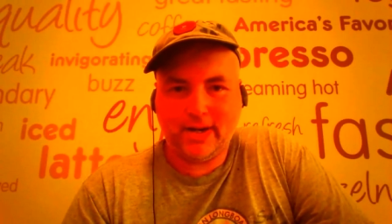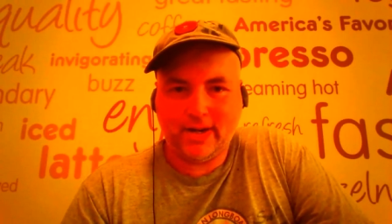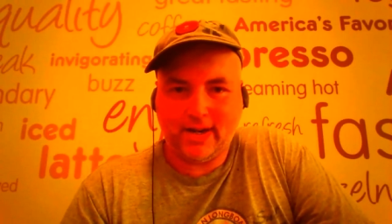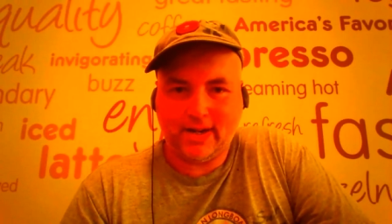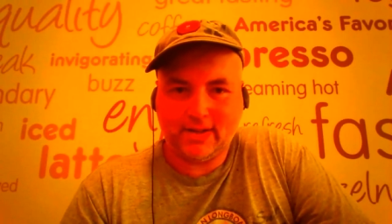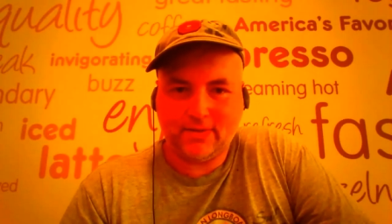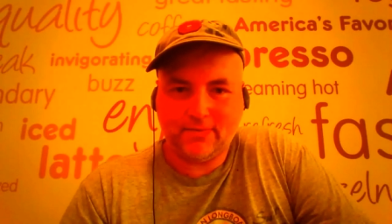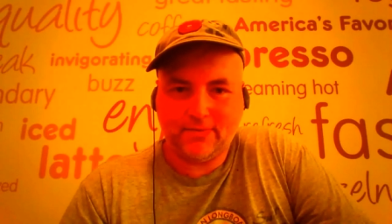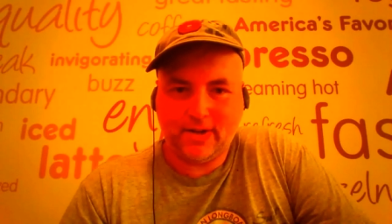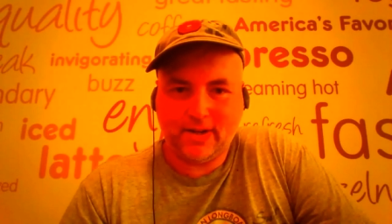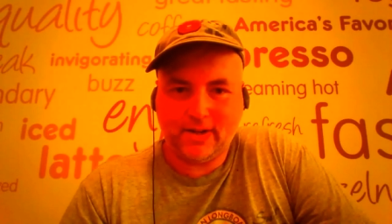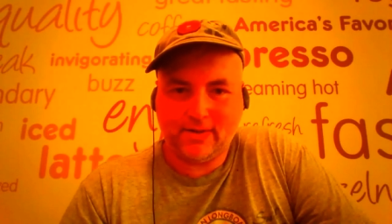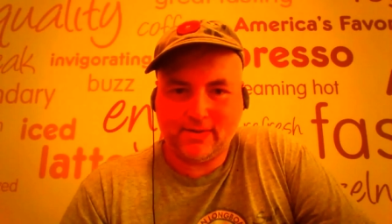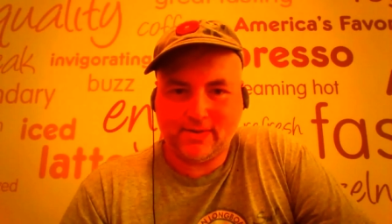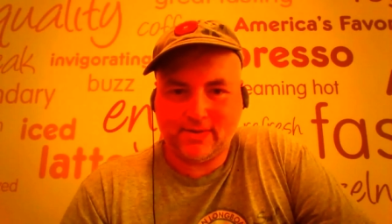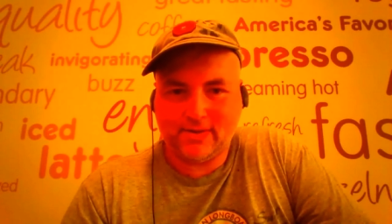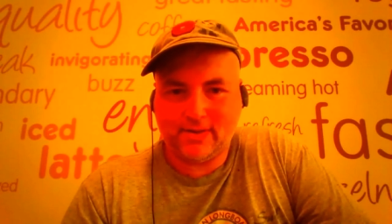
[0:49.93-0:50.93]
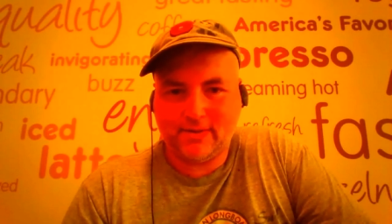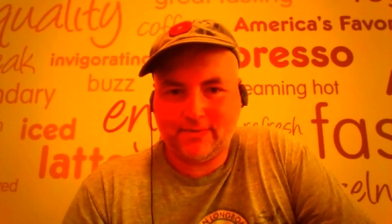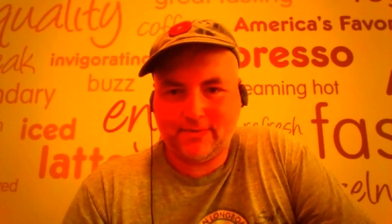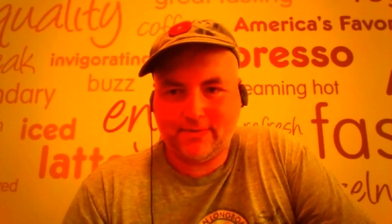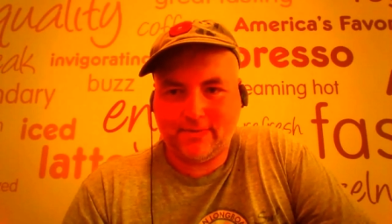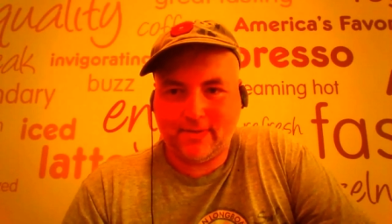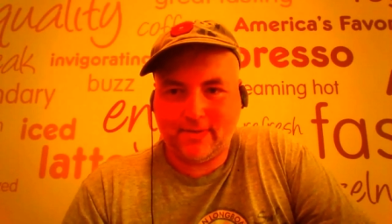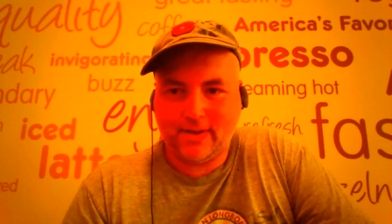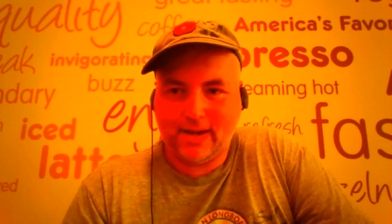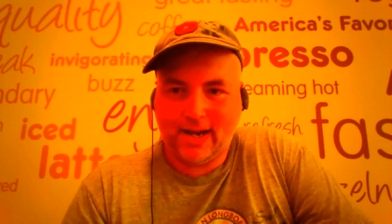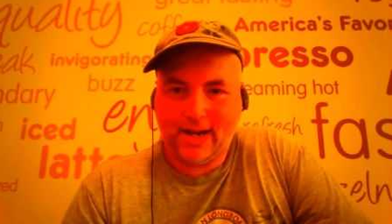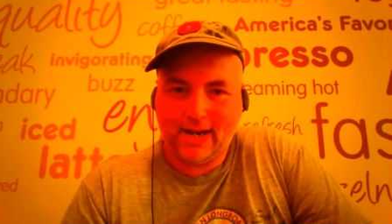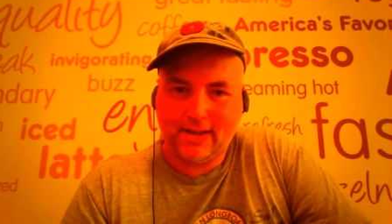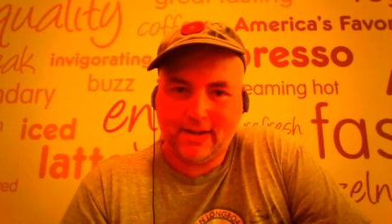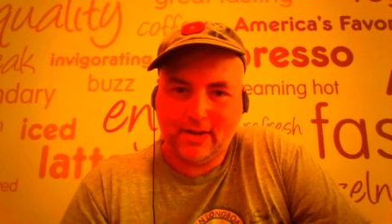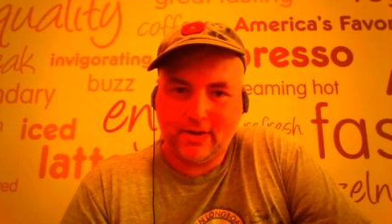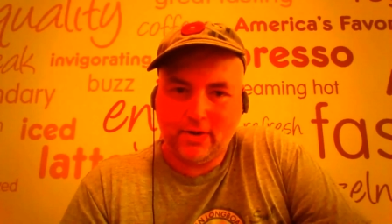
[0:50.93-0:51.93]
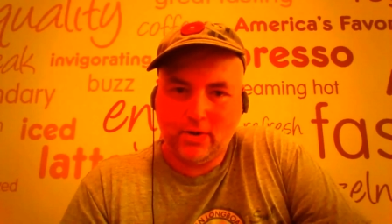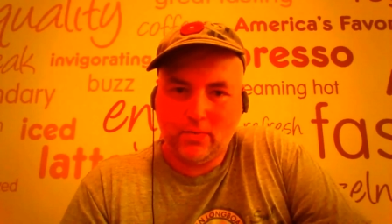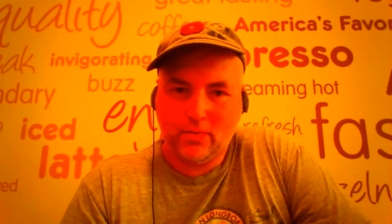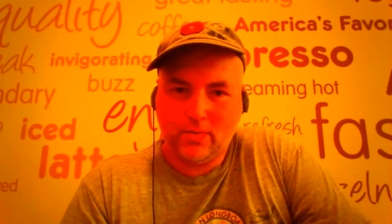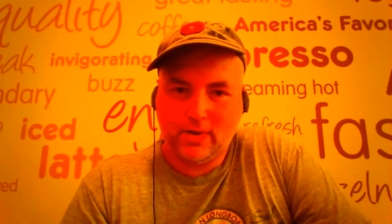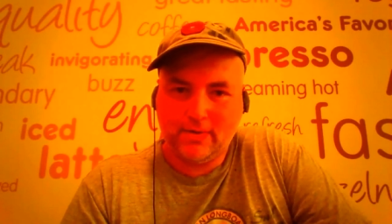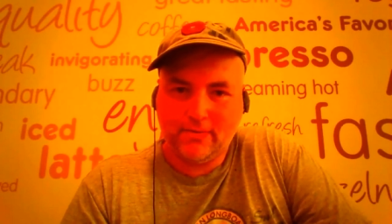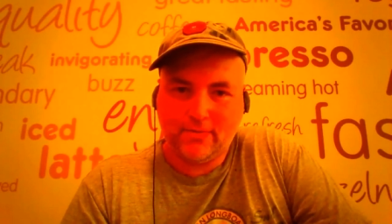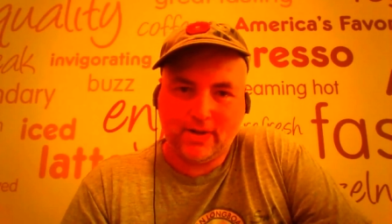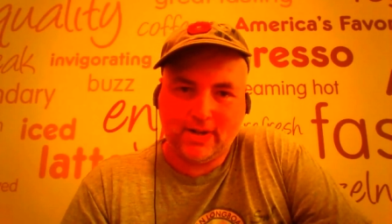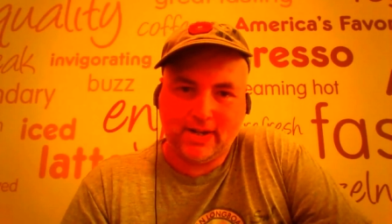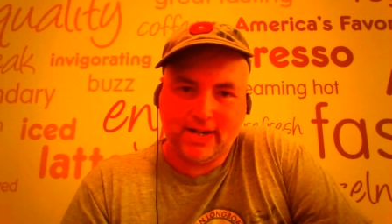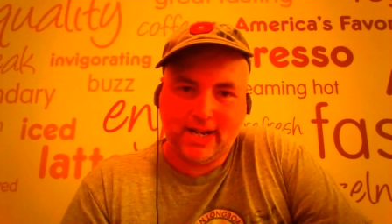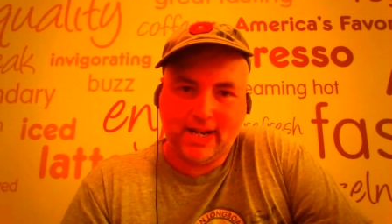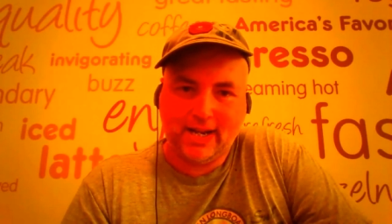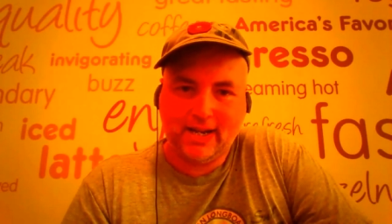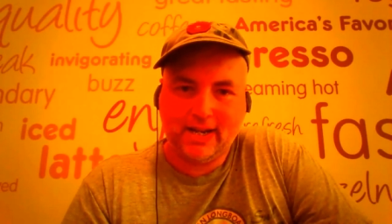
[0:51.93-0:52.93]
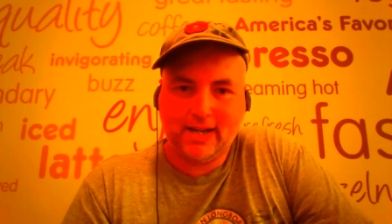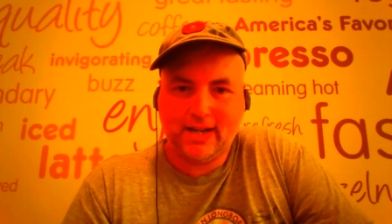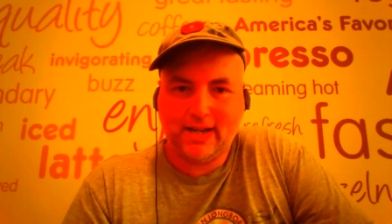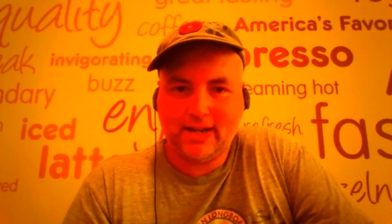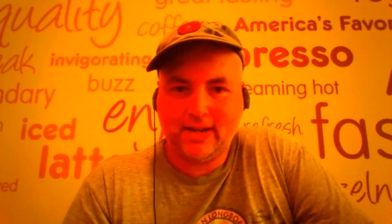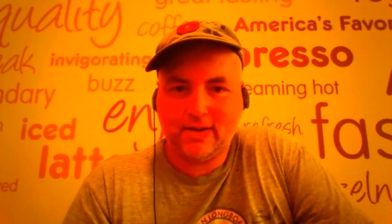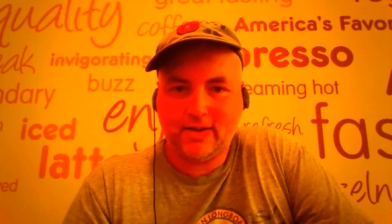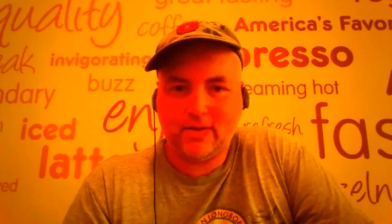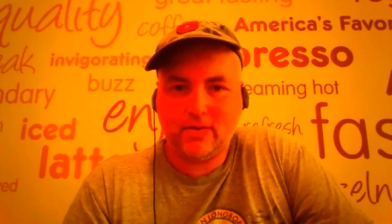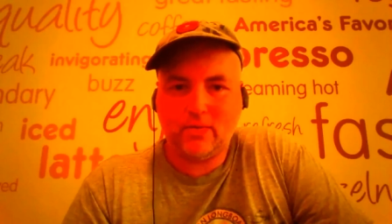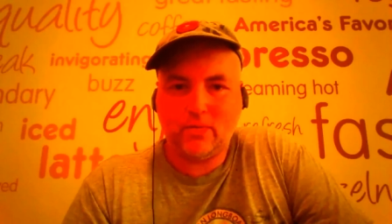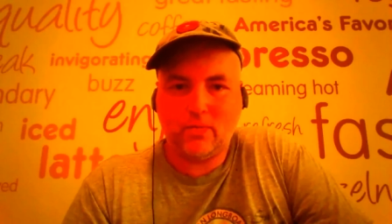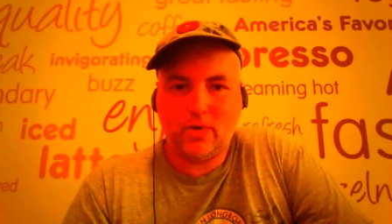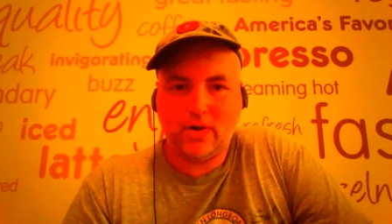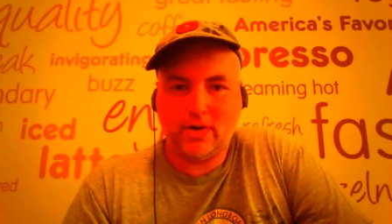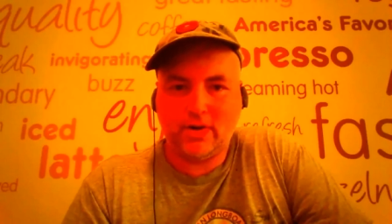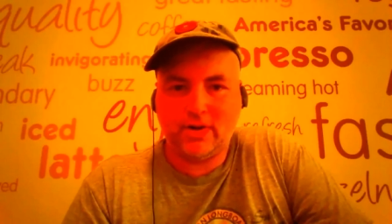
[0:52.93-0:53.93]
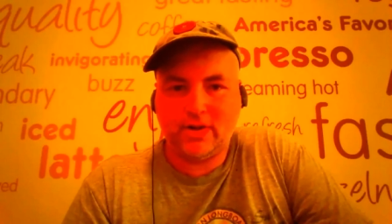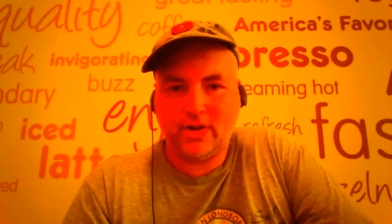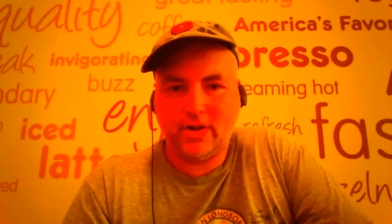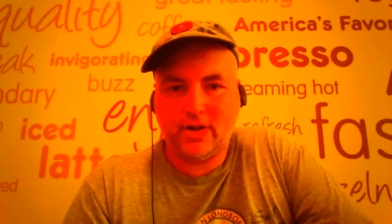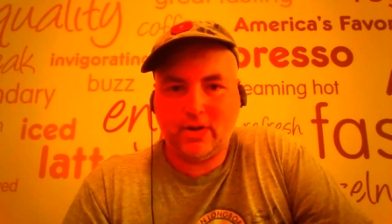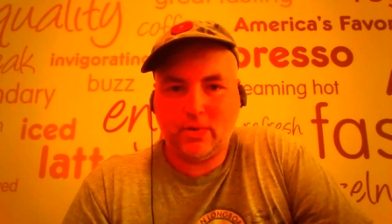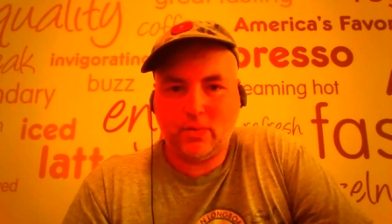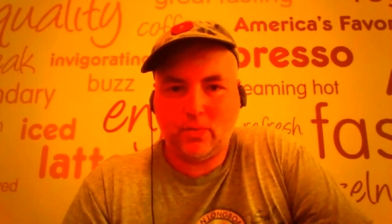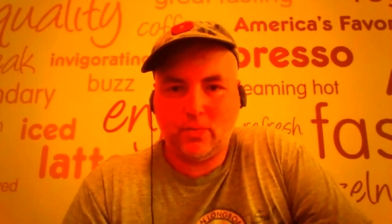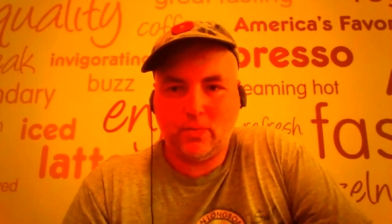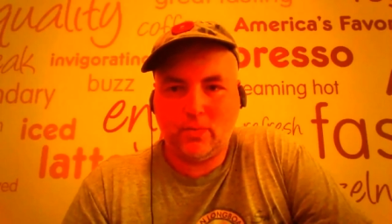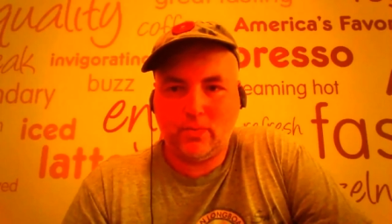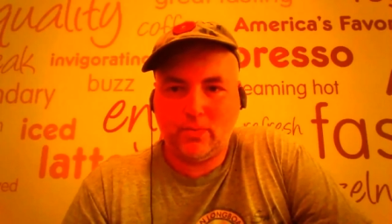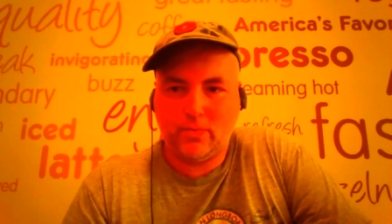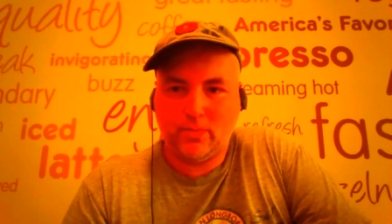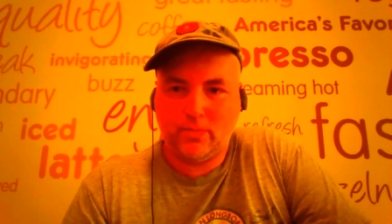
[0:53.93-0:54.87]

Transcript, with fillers: But anyway, got the files off, added a new one for today, and we're good to go.